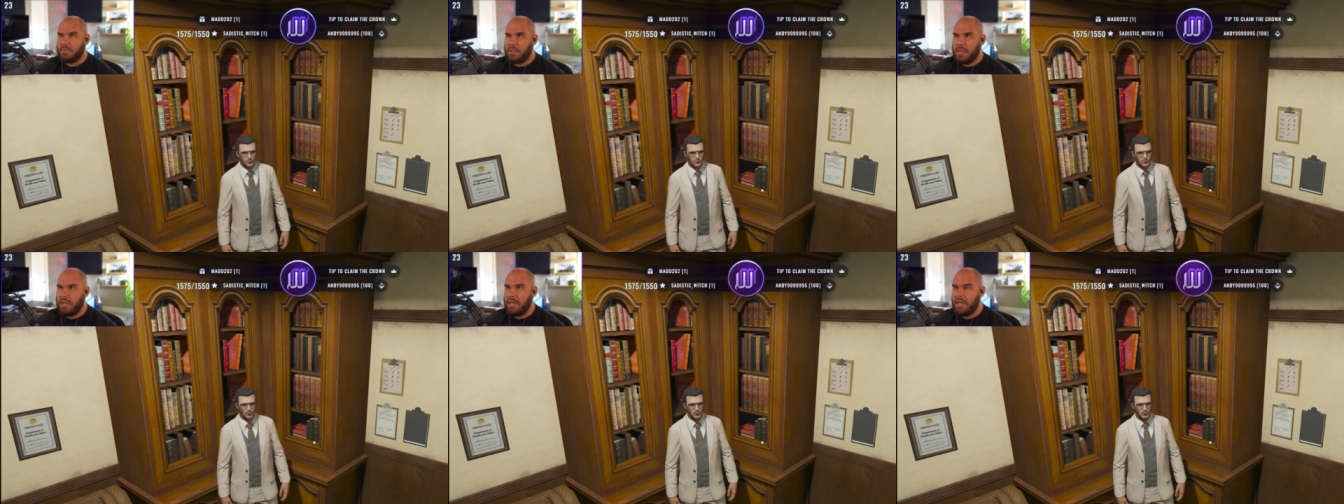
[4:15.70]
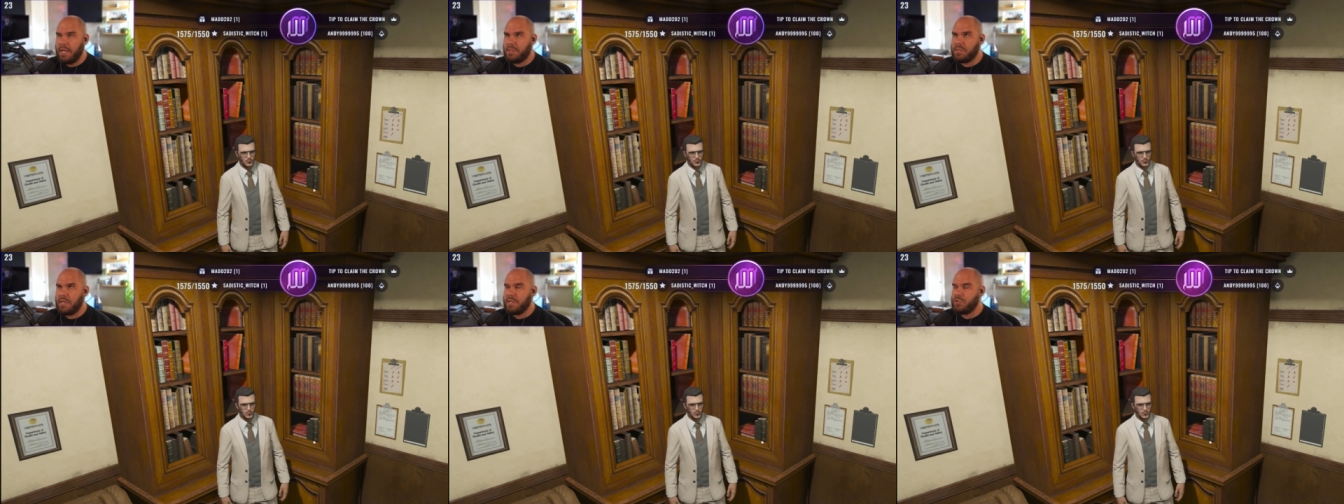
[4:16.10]

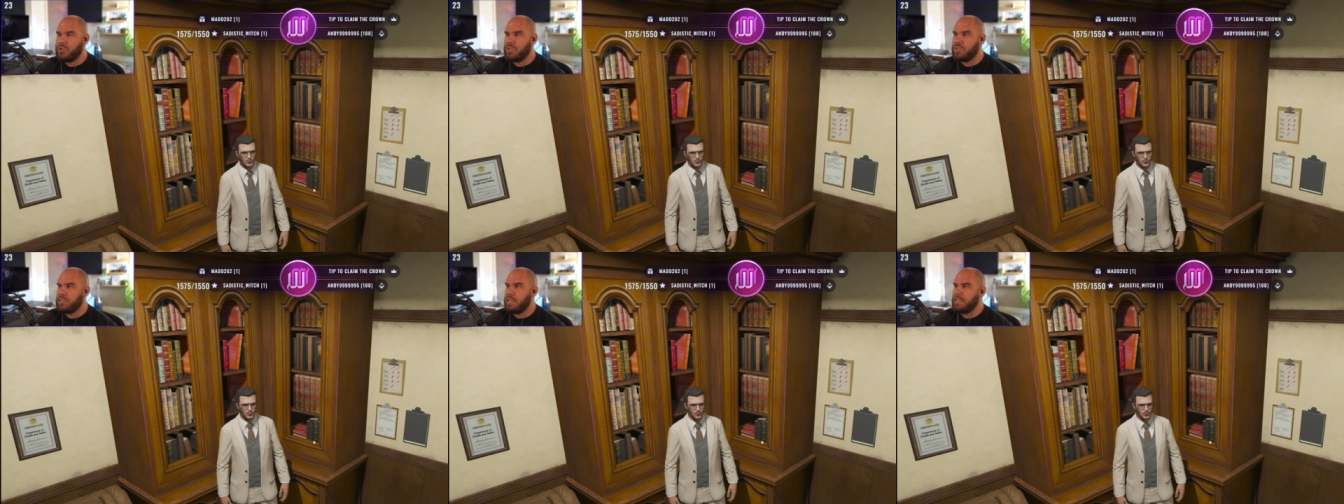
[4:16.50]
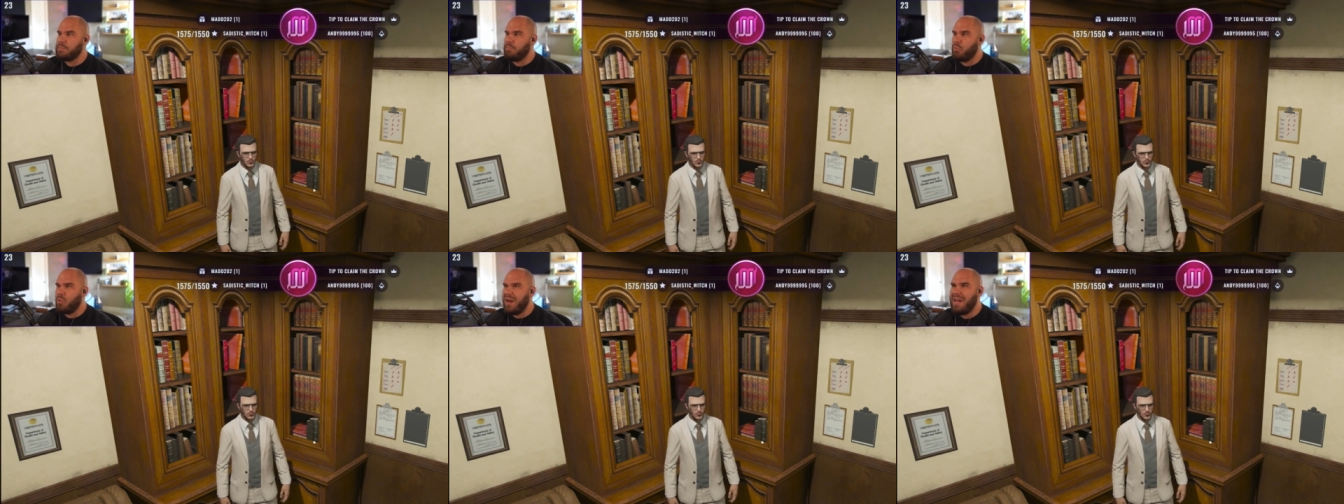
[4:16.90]
it's it's just it's
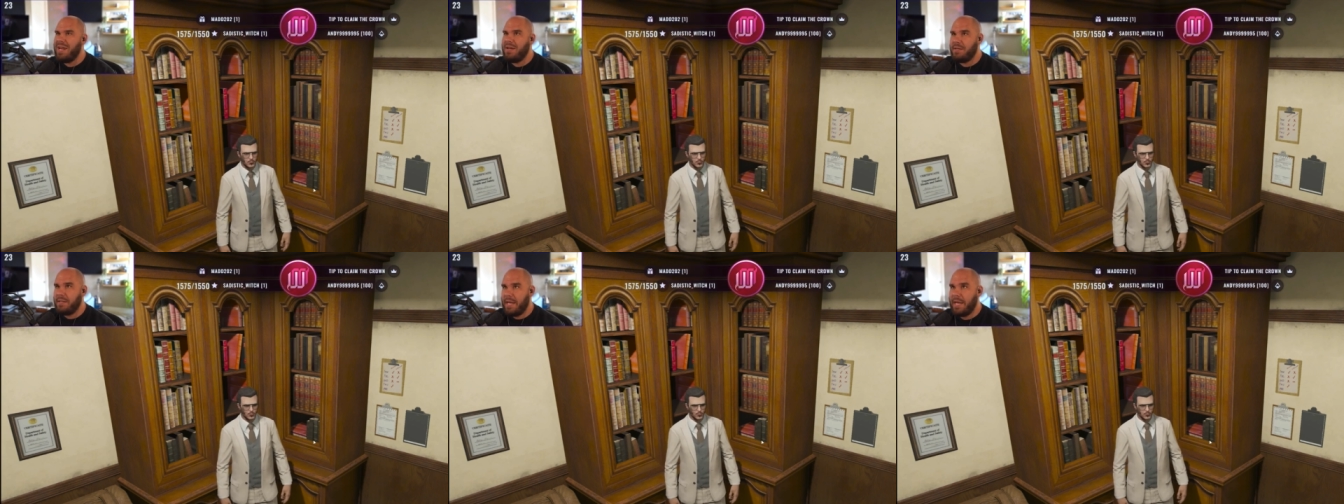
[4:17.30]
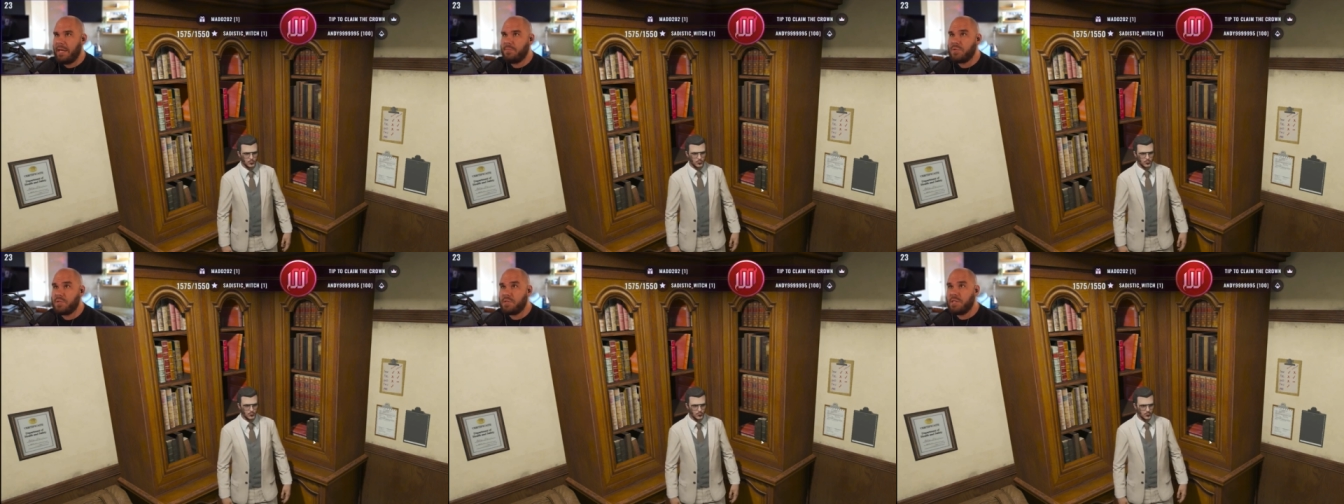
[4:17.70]
brain
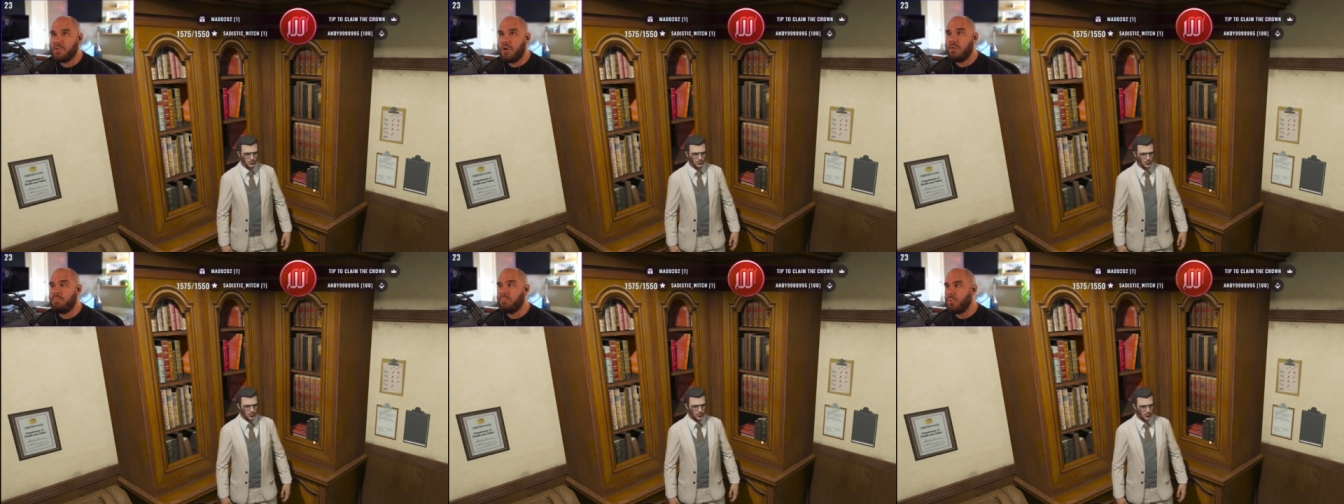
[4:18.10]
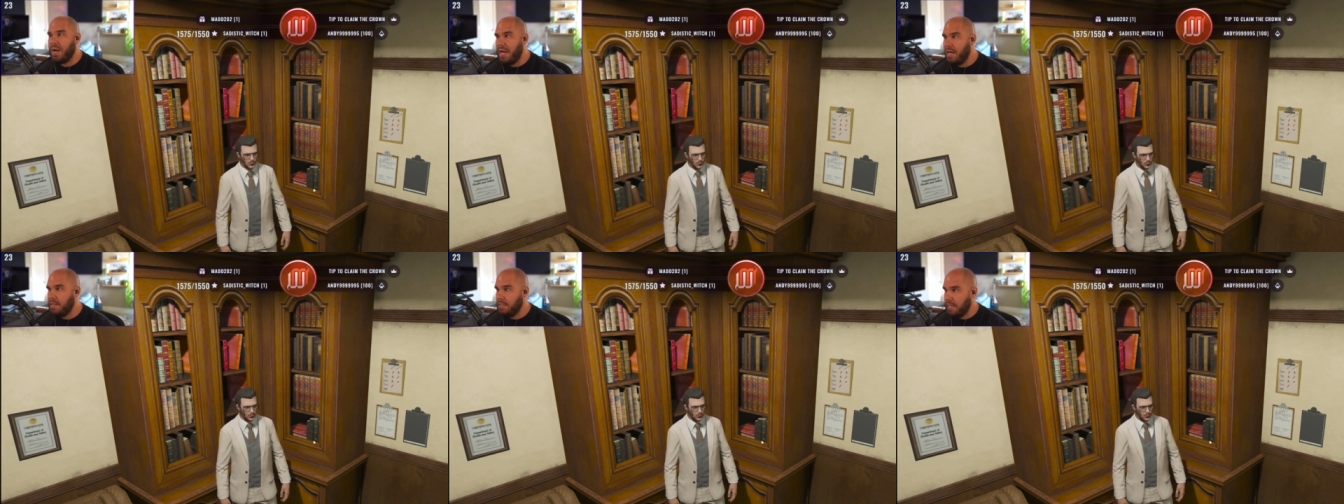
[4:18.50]
games. It's all
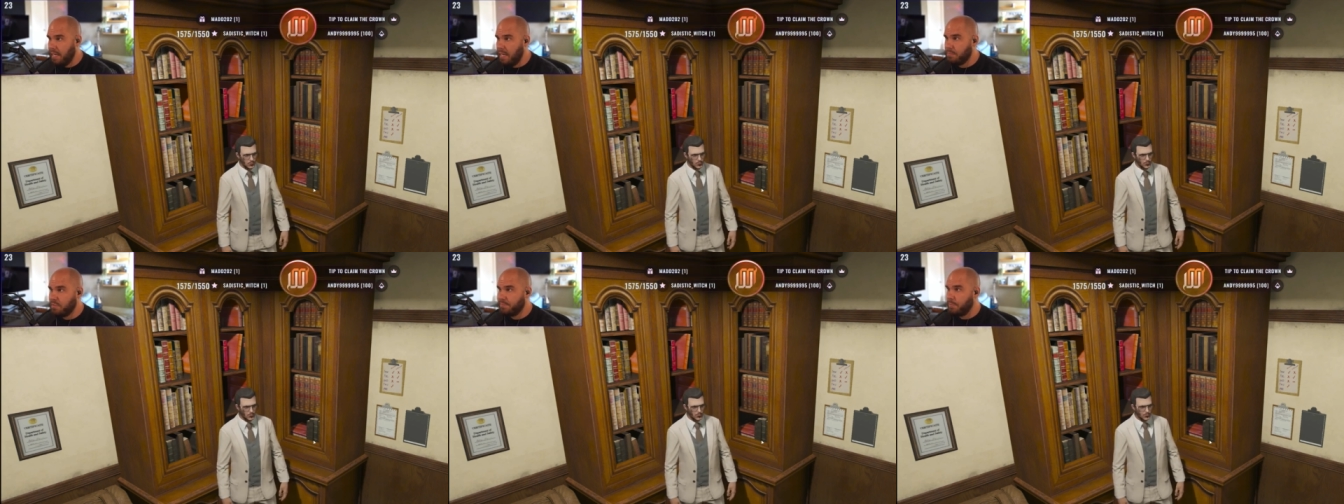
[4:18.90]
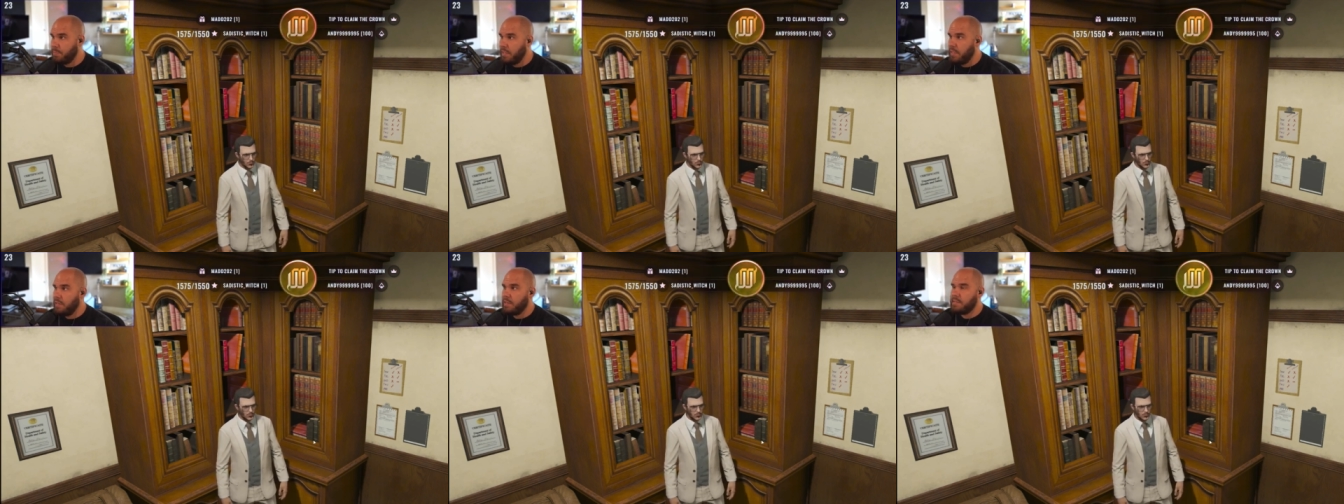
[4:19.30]
brain games for
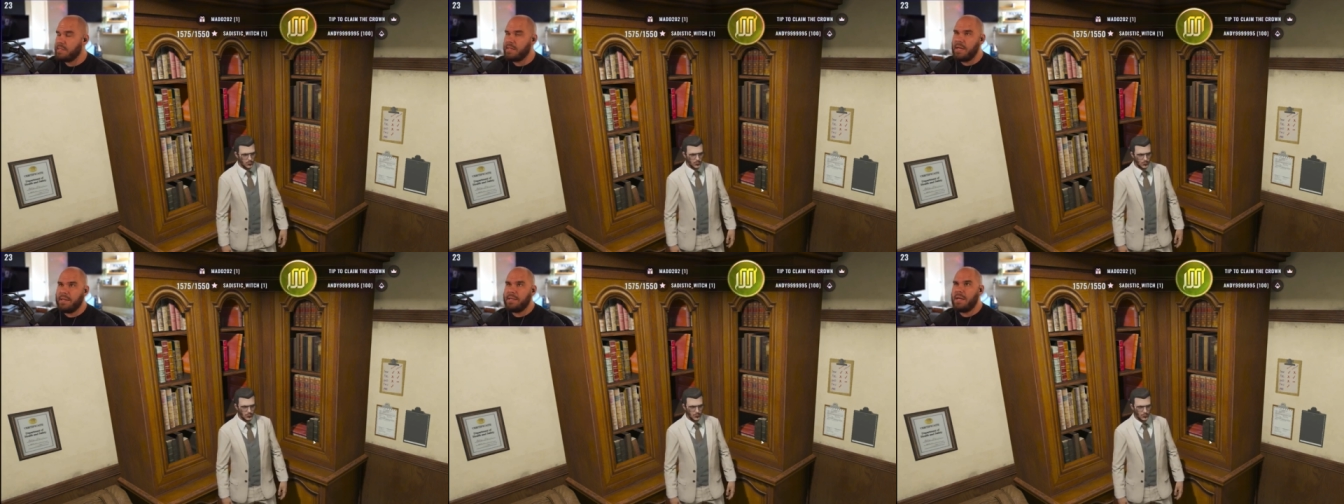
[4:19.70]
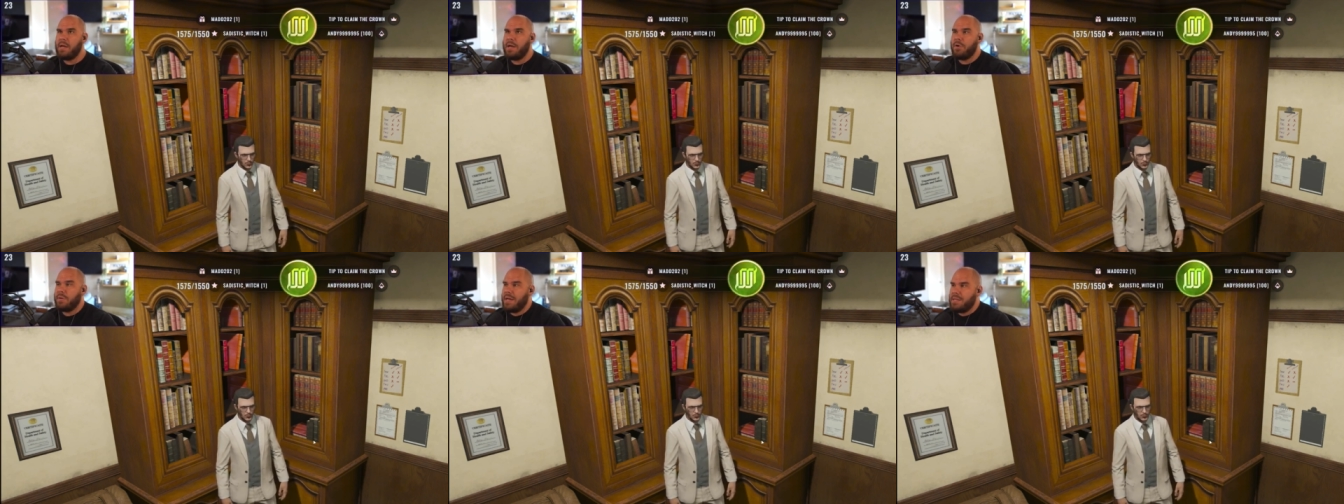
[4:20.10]
me. I, I
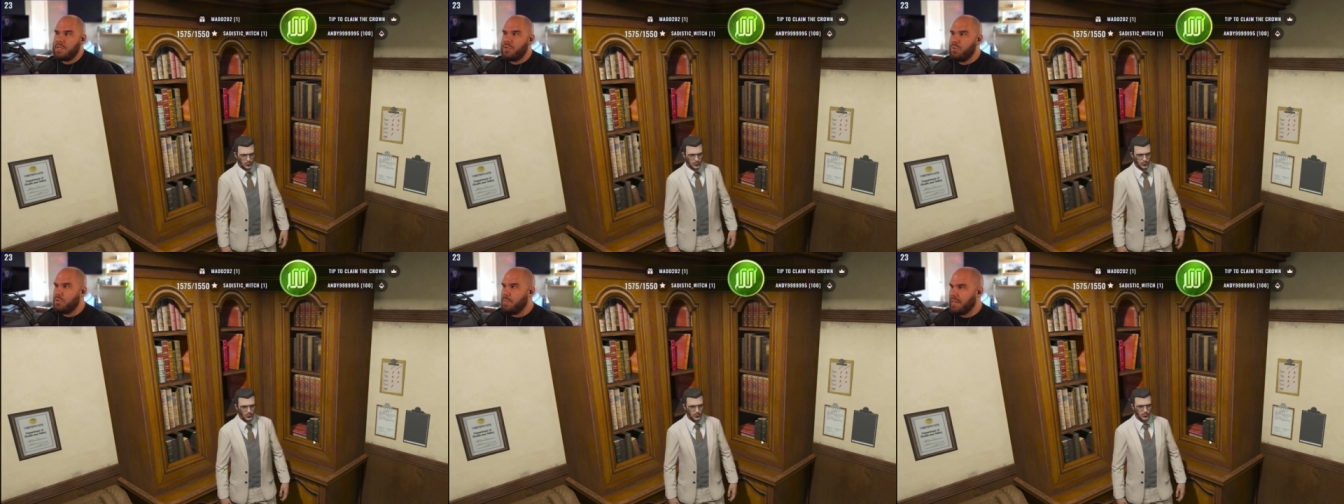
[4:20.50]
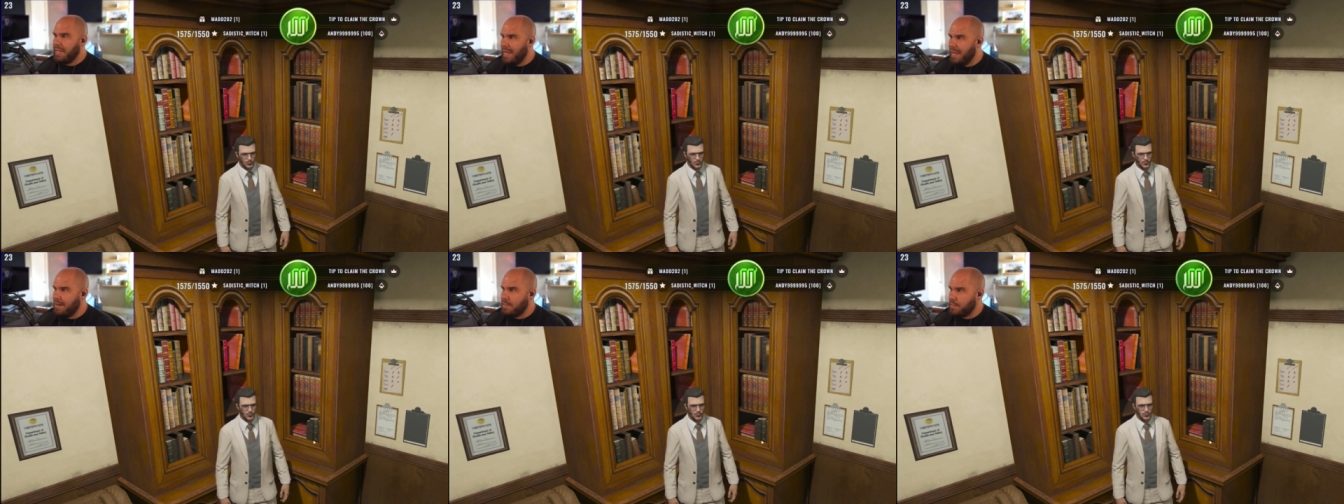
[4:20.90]
don't get to do the mechanic